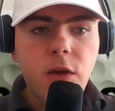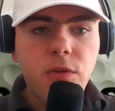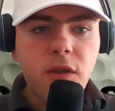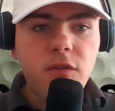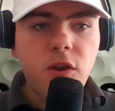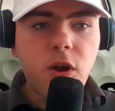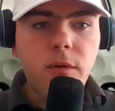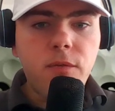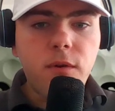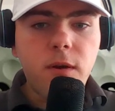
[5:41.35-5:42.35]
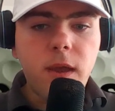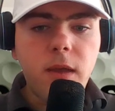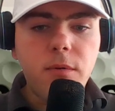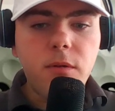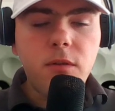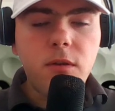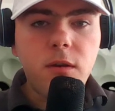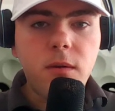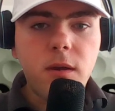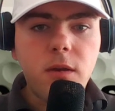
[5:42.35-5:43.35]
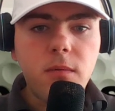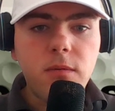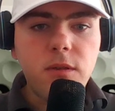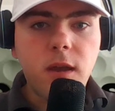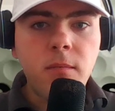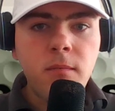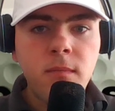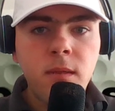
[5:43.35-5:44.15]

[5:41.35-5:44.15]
how things go before I'm able to, say,